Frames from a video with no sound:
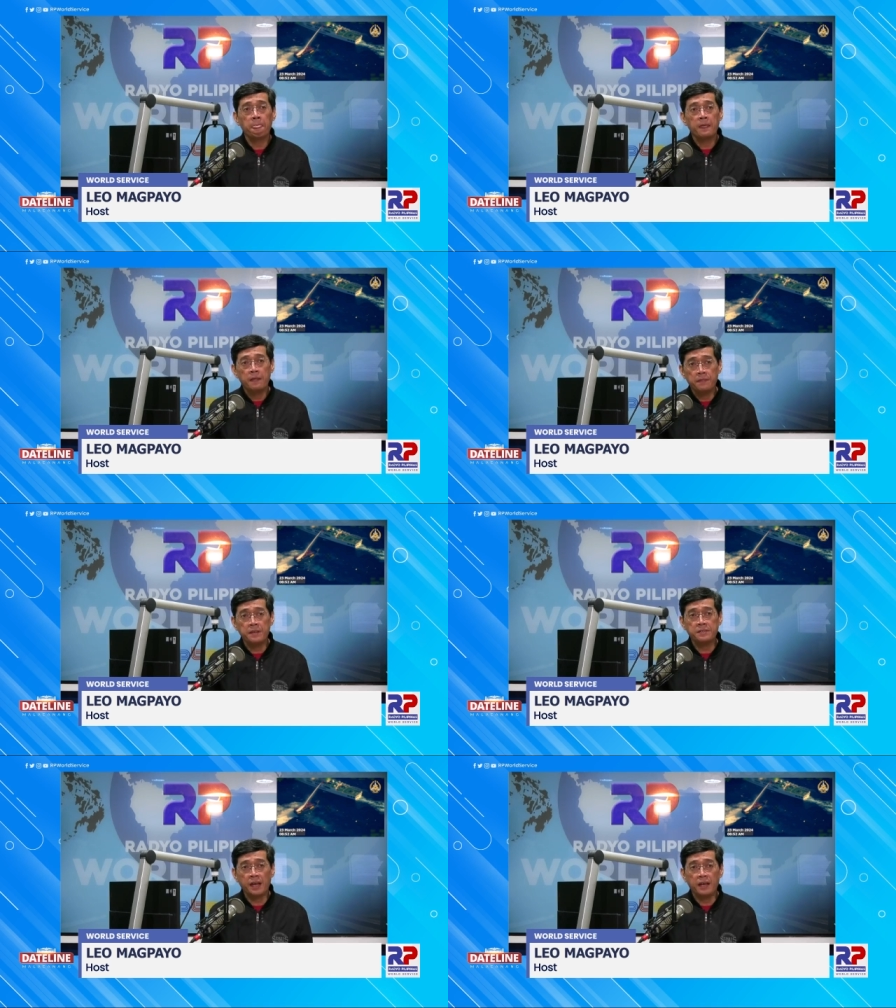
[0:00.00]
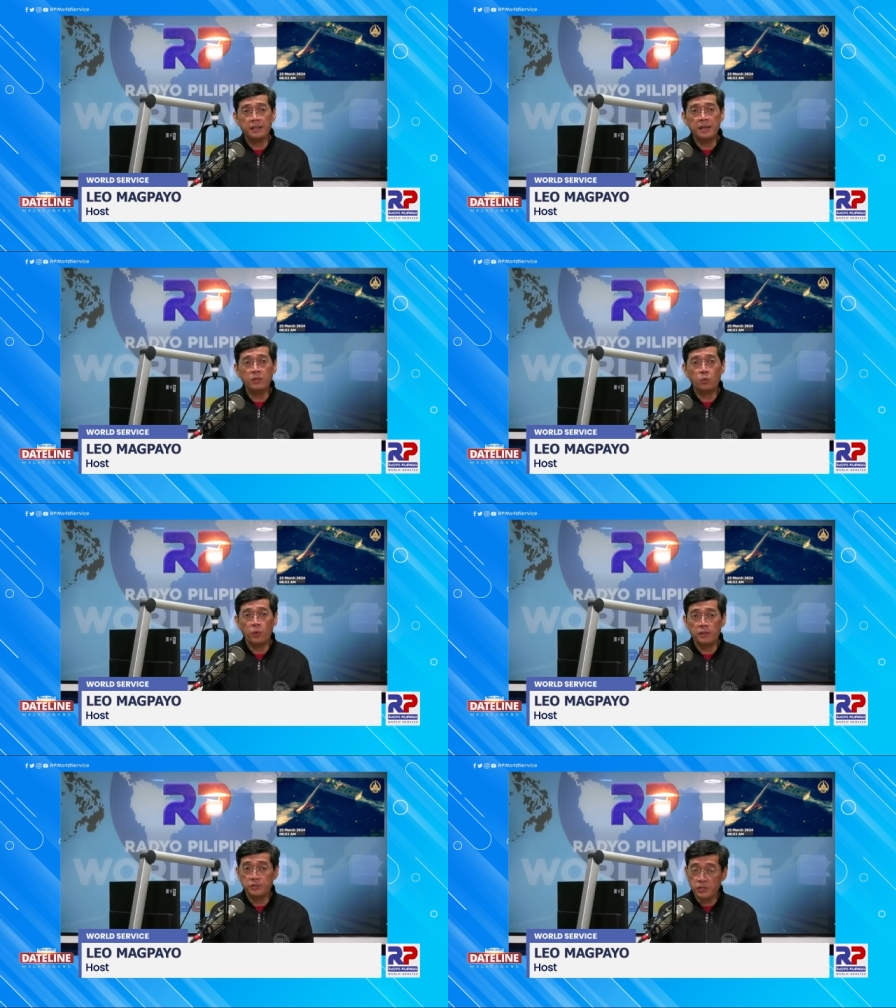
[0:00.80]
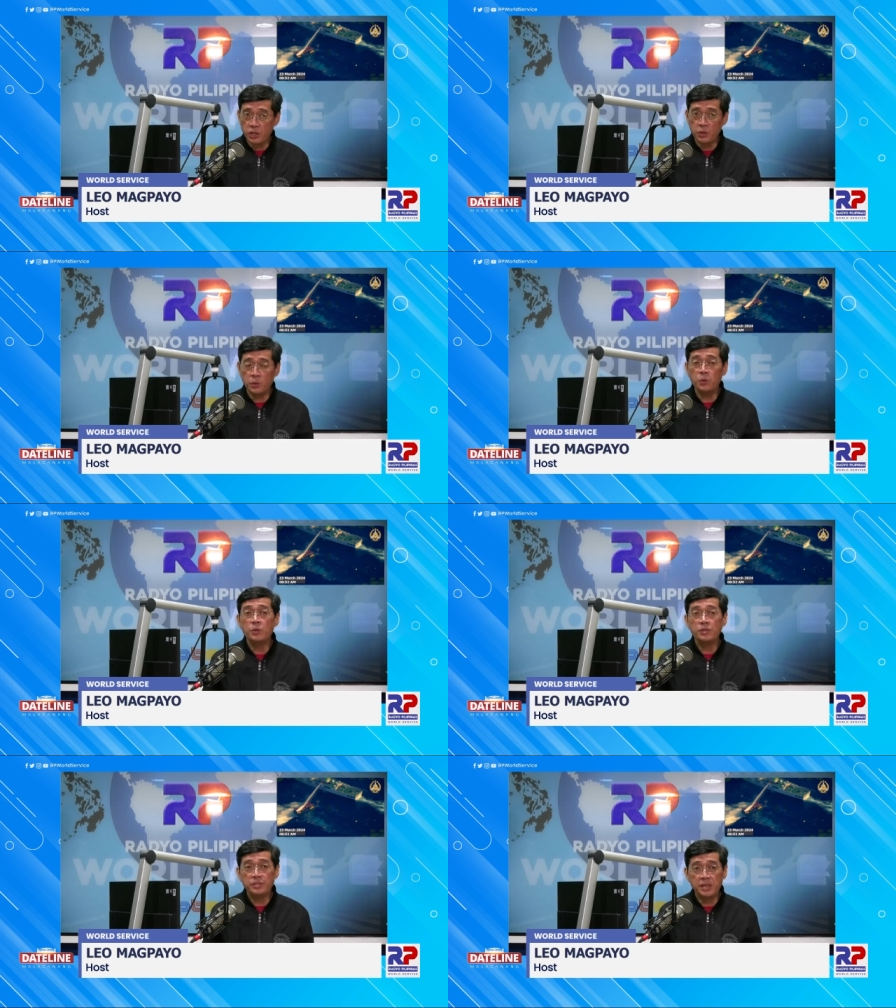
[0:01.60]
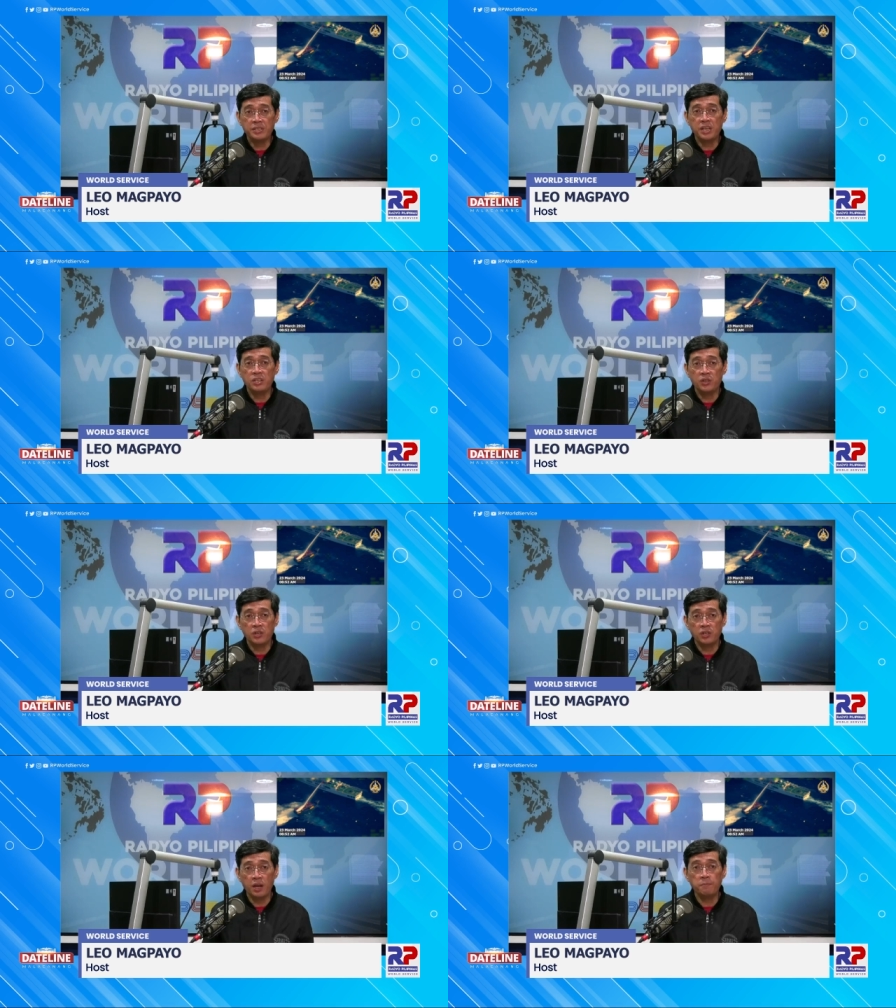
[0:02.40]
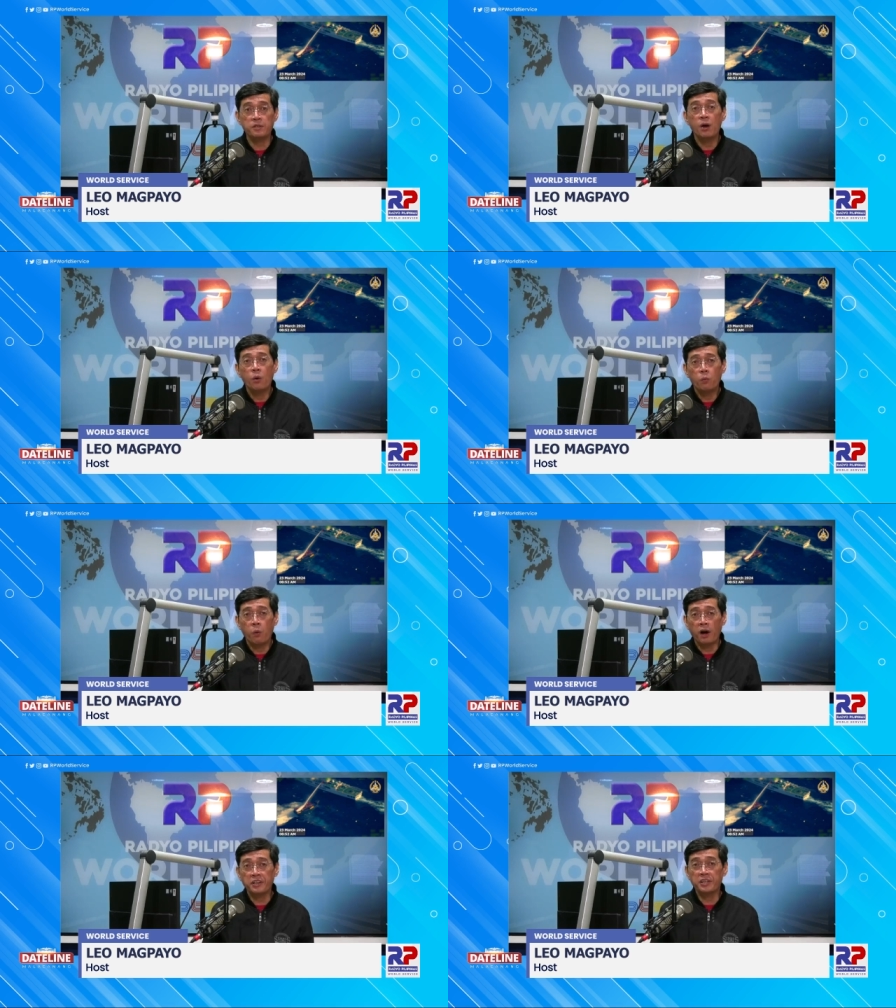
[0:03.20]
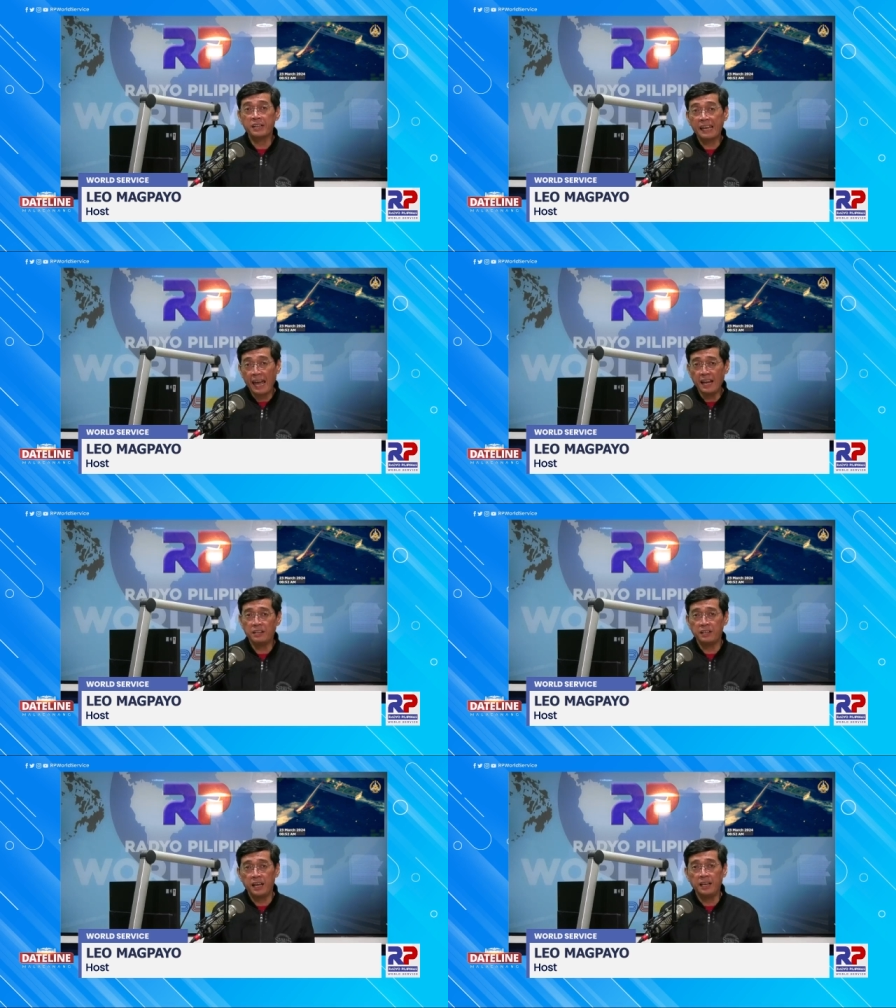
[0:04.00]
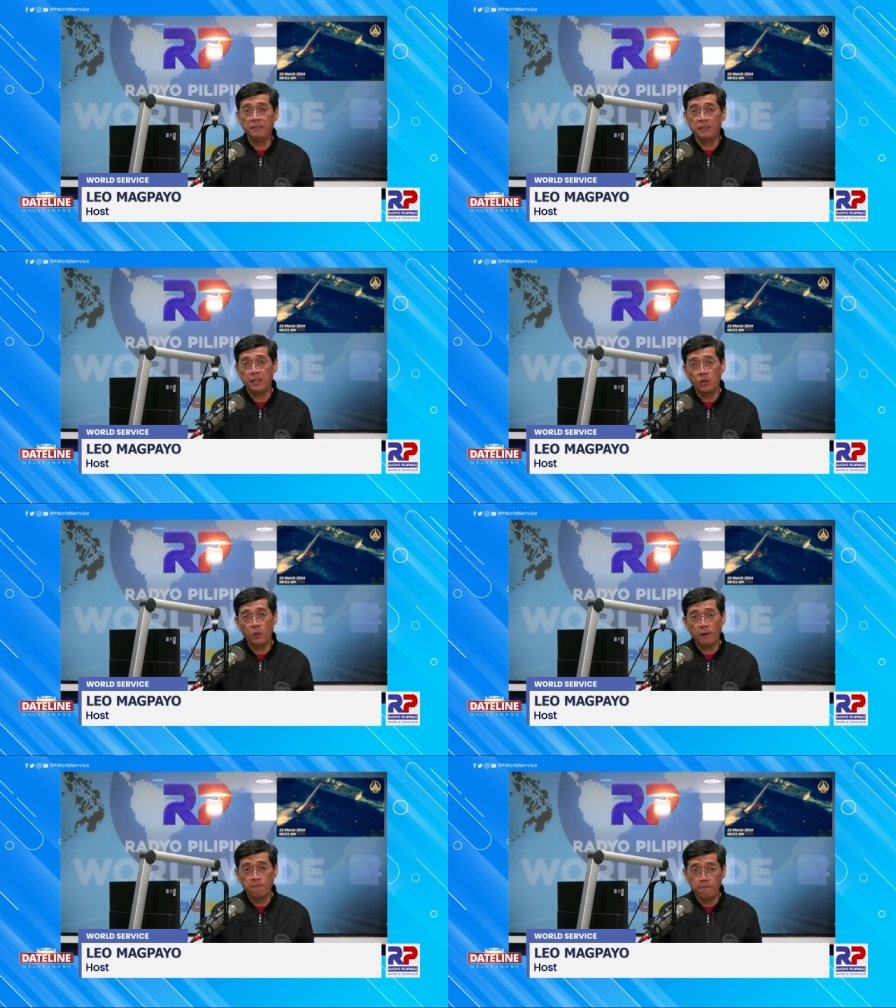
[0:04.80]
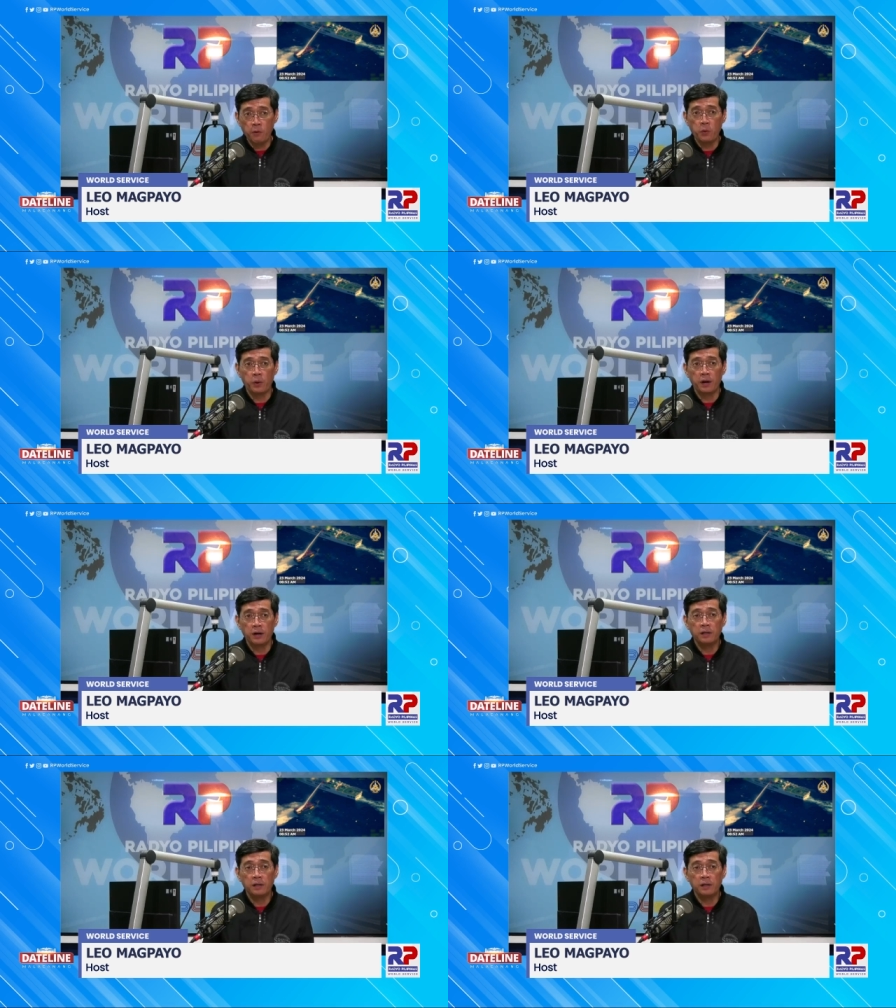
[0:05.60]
This ended with two CCG ships water cannoning the UM4,